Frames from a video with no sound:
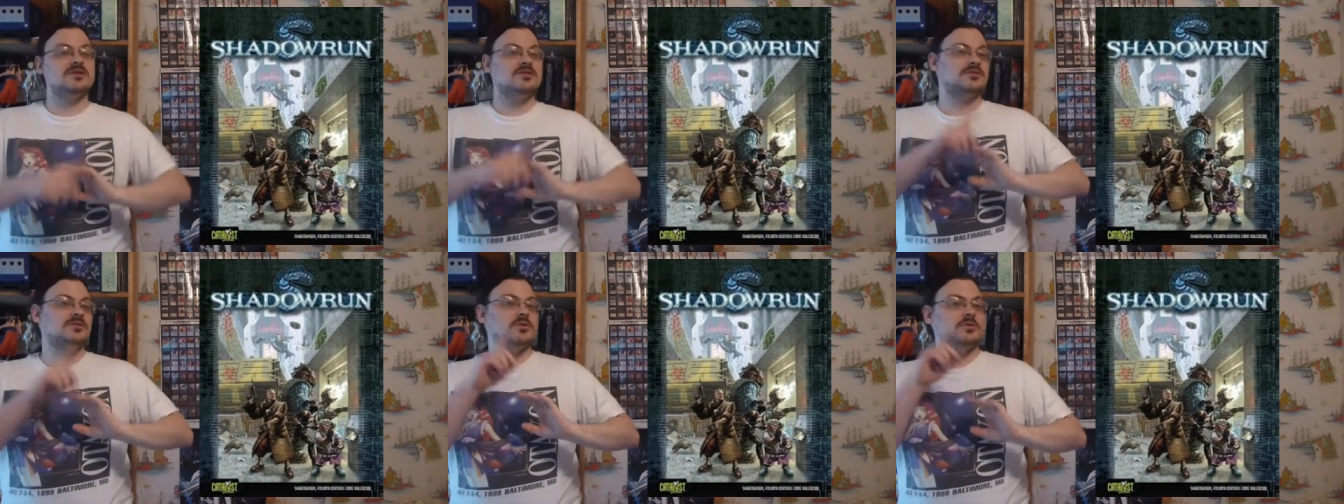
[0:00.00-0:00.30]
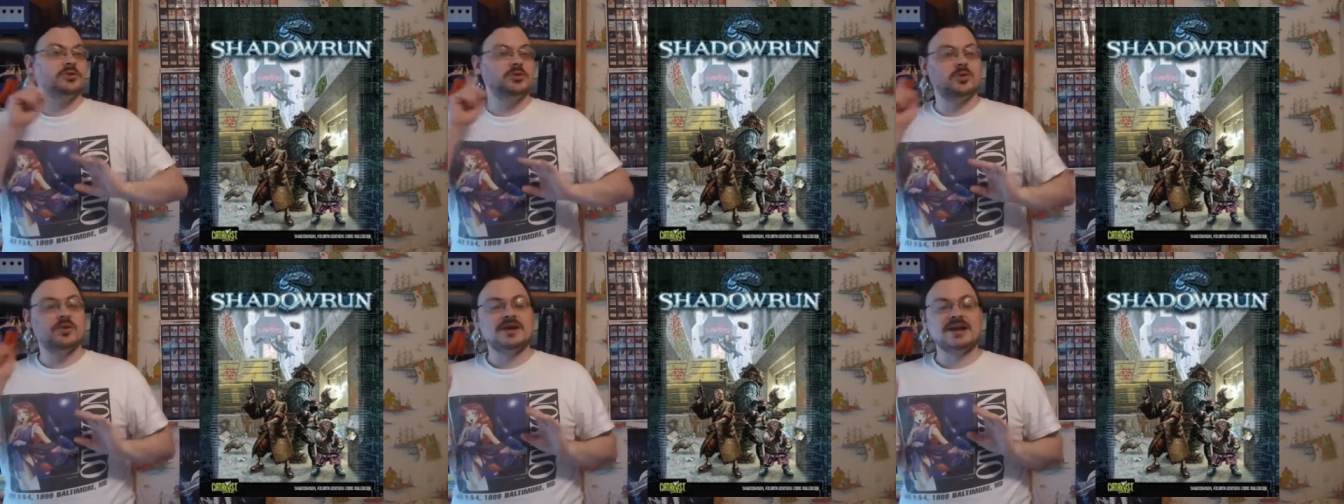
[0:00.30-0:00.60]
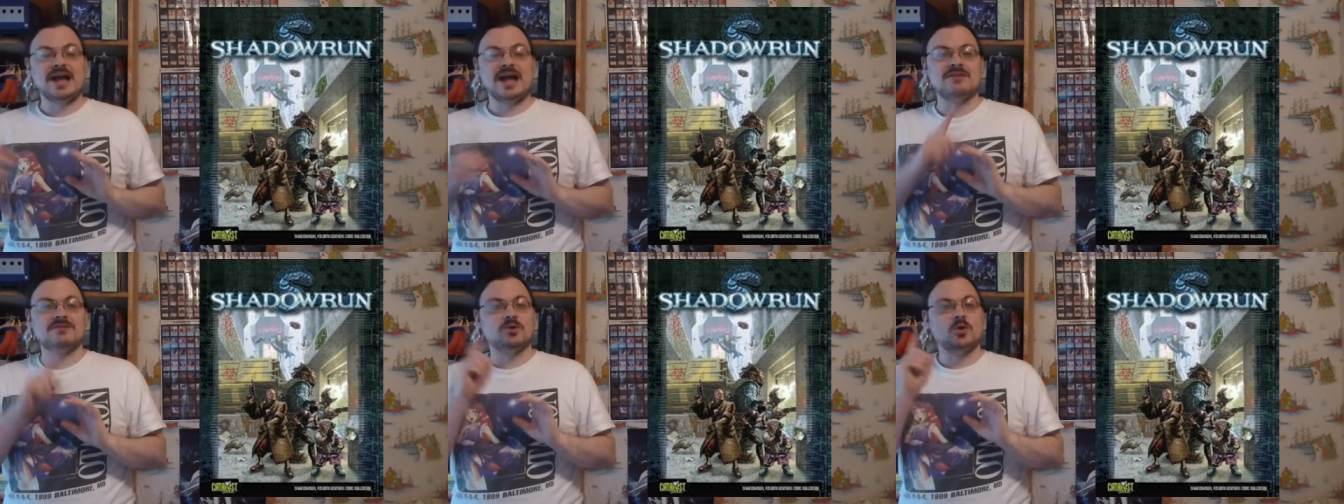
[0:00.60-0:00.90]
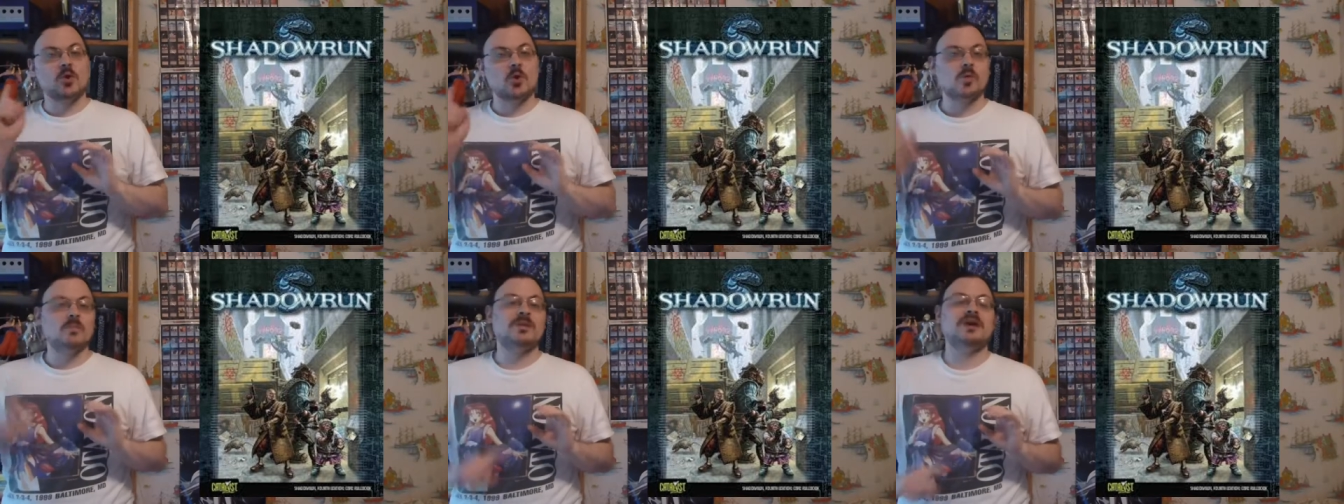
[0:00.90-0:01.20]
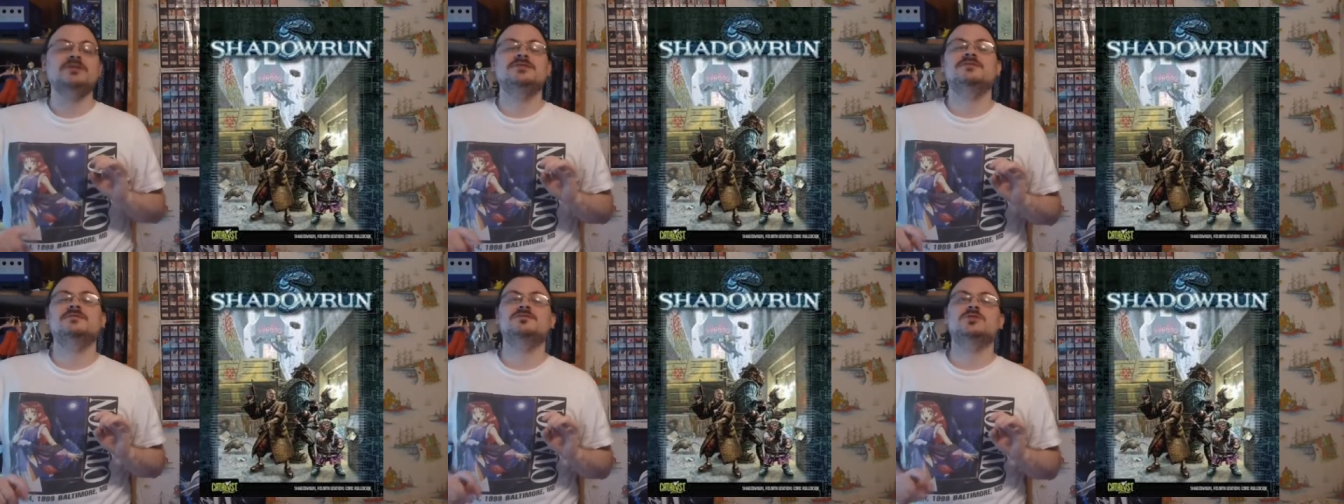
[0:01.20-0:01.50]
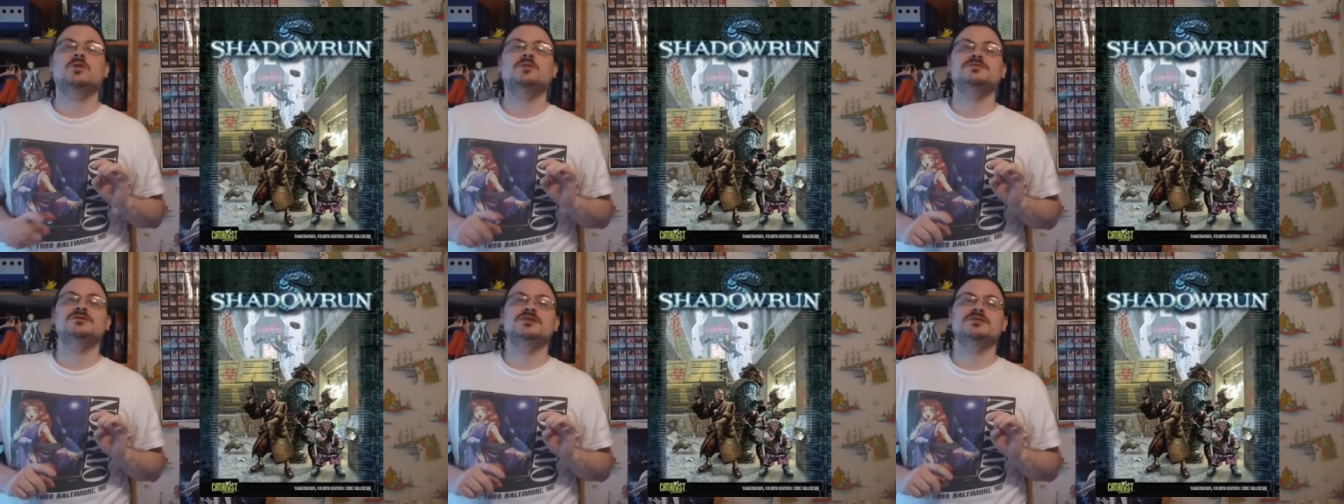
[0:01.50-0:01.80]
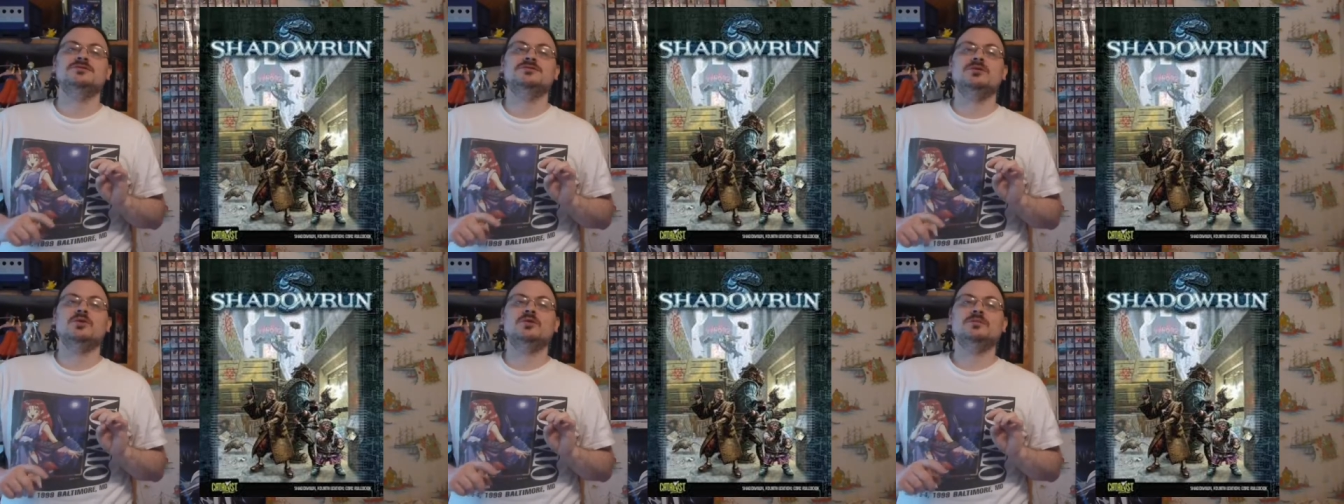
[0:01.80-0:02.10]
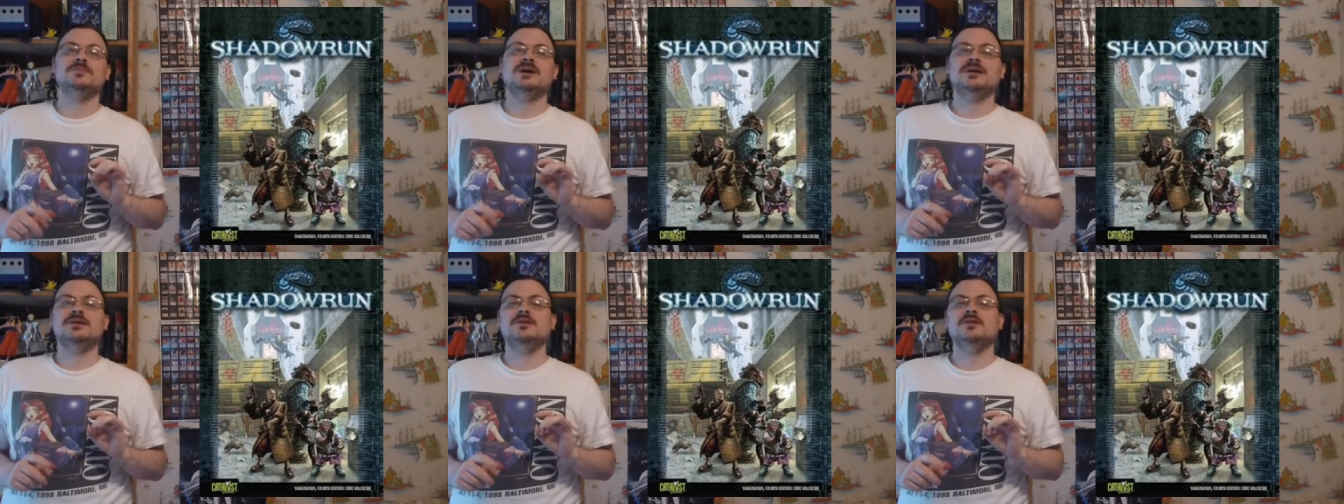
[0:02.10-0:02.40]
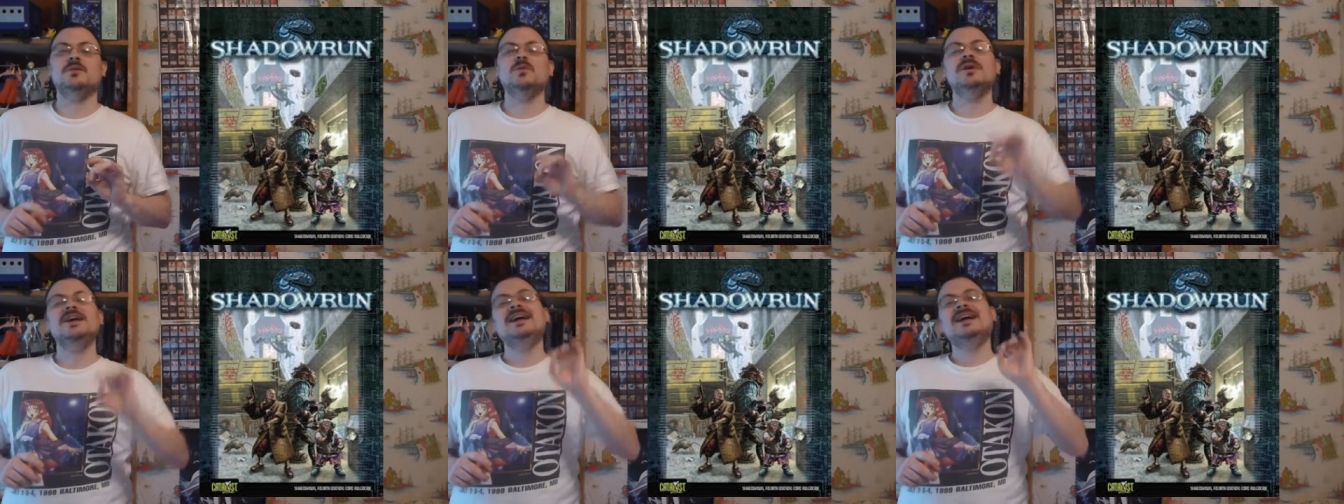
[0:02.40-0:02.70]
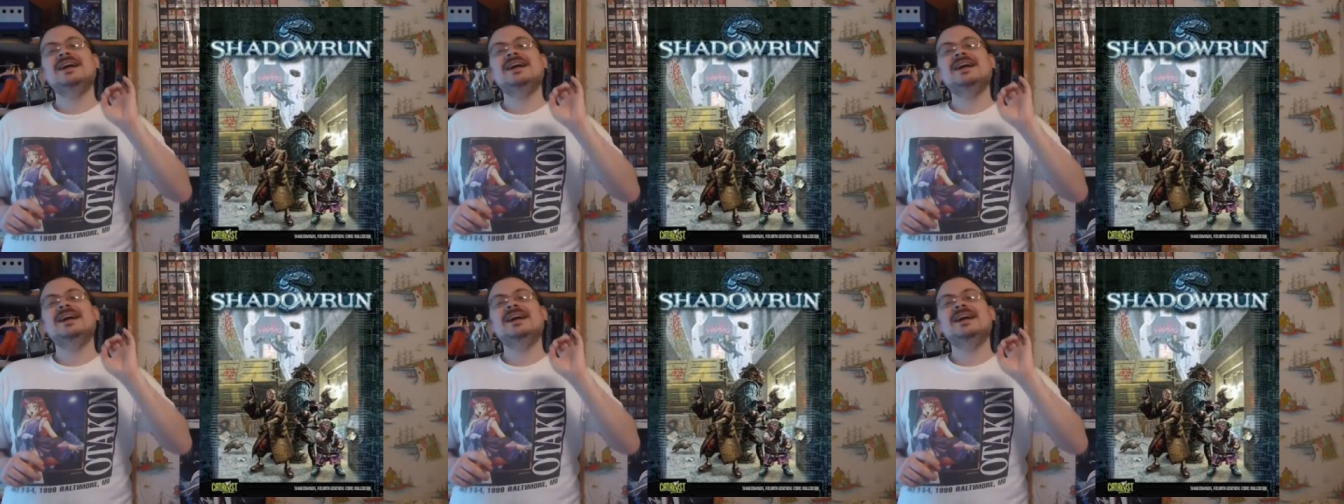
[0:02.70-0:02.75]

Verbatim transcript: though you can have a whole bunch of drones controlled by you,